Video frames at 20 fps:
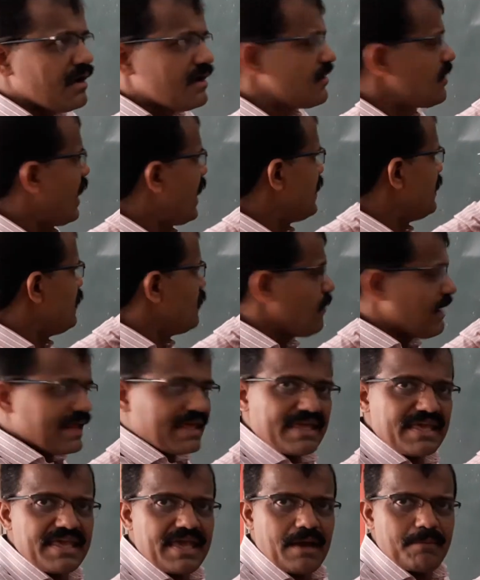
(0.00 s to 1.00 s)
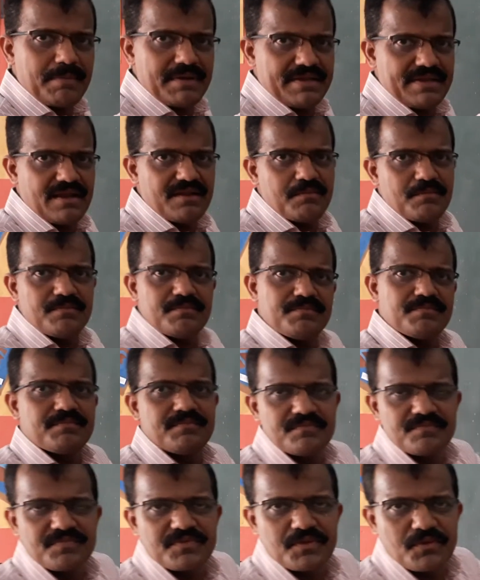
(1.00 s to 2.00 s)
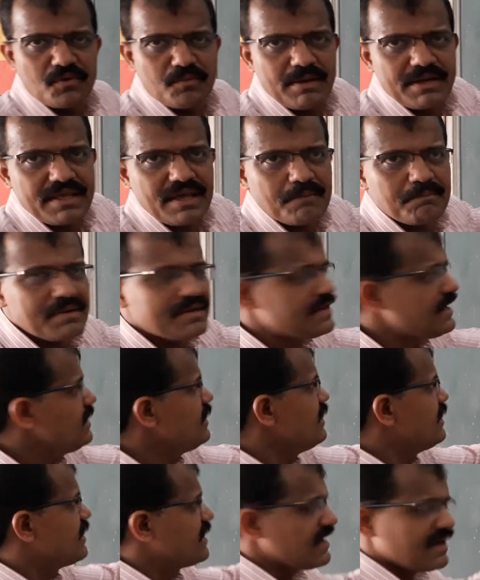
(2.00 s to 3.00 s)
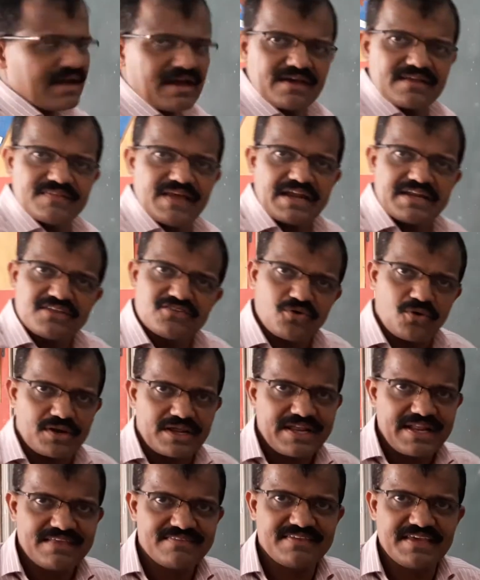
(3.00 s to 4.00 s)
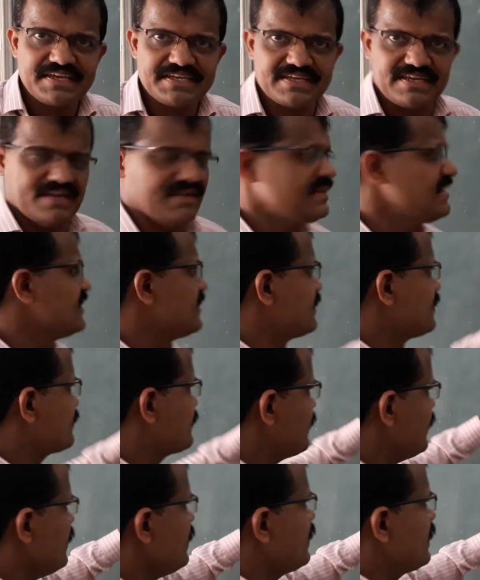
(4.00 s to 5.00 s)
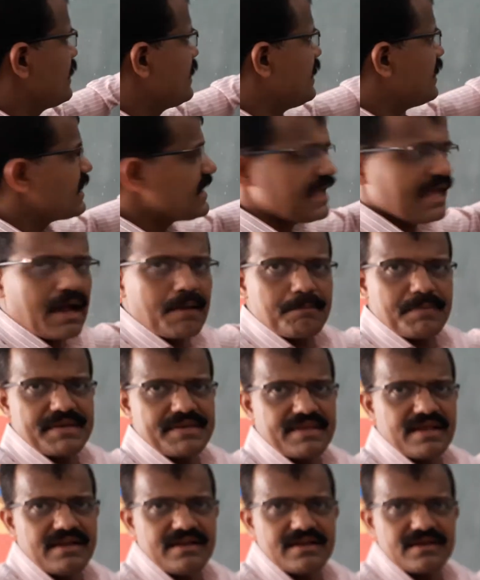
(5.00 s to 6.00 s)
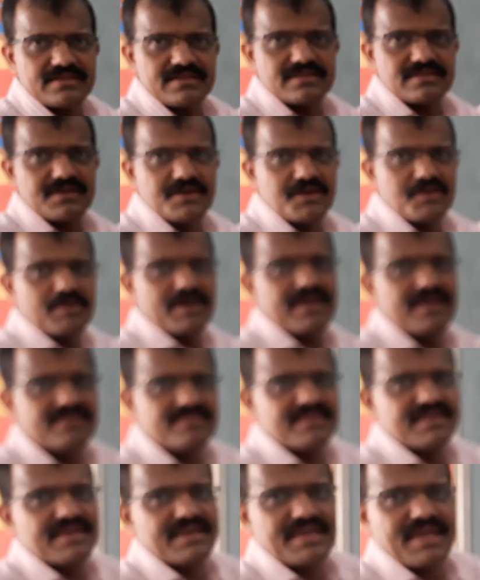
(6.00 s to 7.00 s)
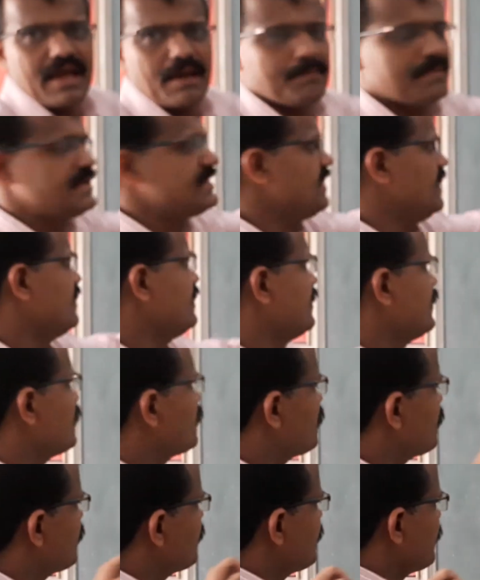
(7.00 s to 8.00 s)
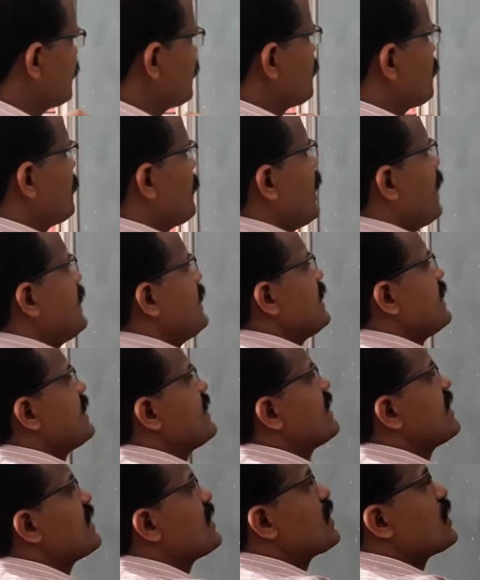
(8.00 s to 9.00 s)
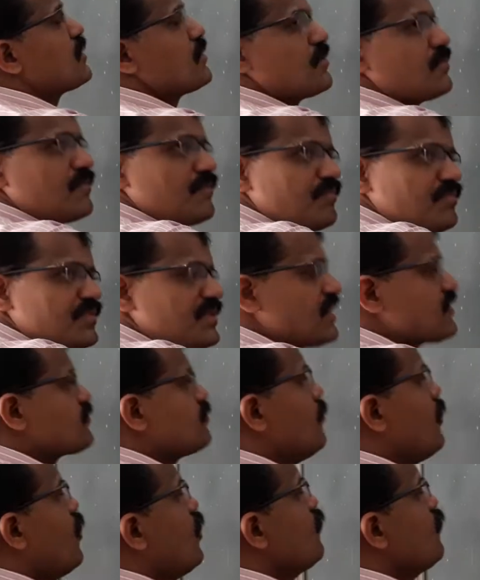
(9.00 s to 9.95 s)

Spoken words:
and working capital. Human capital, that is organization. See here, capital, the third one is capital, money. The small